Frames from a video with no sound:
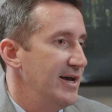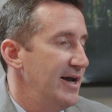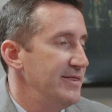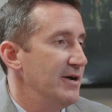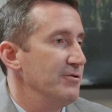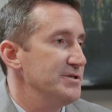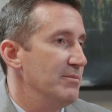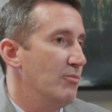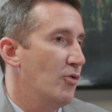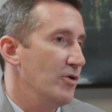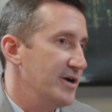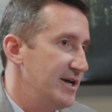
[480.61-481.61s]
and there was a
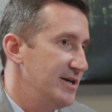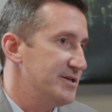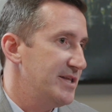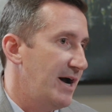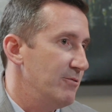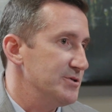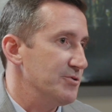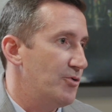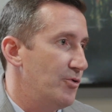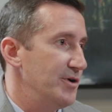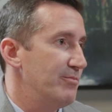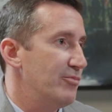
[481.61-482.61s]
mortgage that was
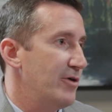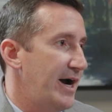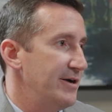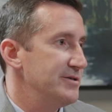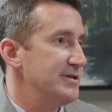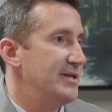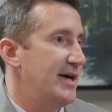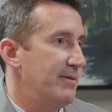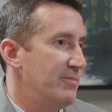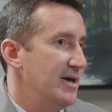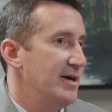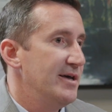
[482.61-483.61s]
recorded prior to
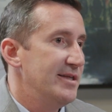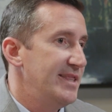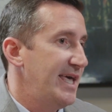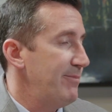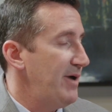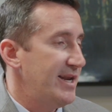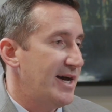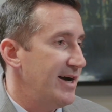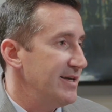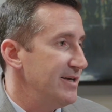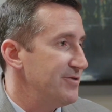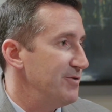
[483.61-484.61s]
them, they may
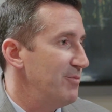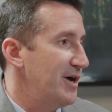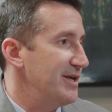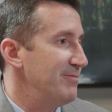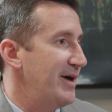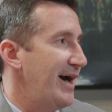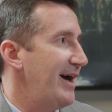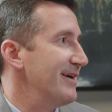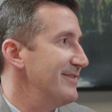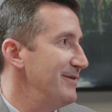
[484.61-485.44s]
not get their money back.